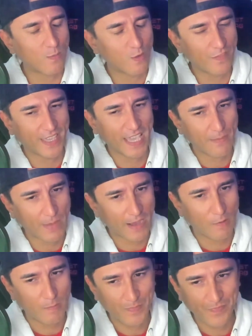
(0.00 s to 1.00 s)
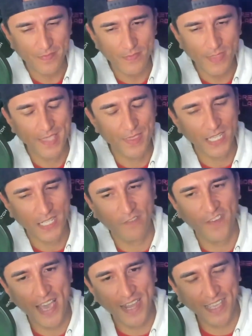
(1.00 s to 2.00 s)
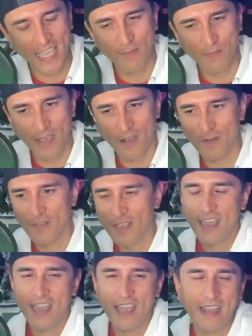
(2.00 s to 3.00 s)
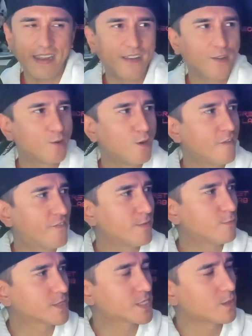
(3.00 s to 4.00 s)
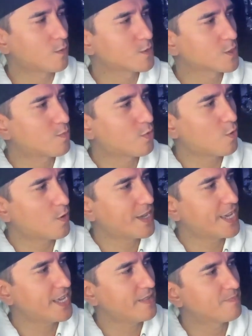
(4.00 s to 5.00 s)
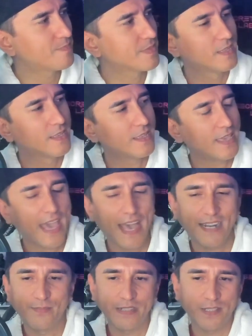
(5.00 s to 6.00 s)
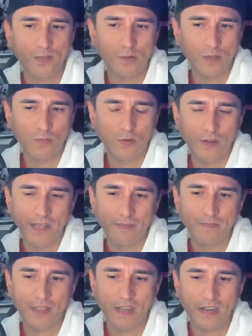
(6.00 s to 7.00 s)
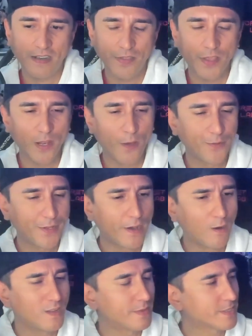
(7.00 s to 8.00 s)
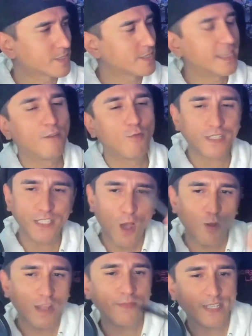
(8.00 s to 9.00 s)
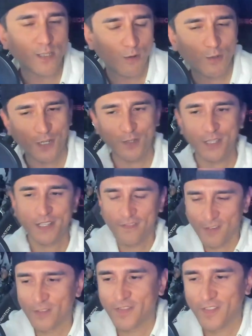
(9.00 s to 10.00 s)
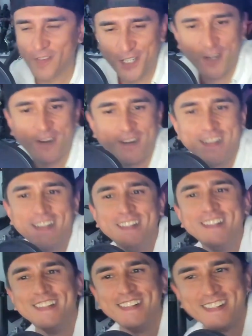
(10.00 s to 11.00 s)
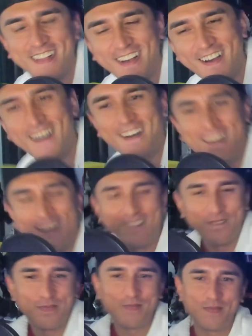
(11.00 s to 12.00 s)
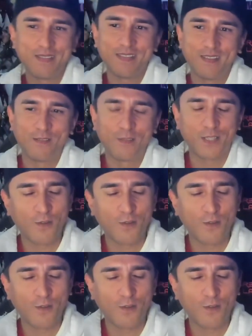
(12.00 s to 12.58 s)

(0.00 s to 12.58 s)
movie came out, and this fad came out. And I don't know if it was Soldier Boy. It had to have been Soldier Boy. The No Limit. It was No Limit Soldiers for sure. It was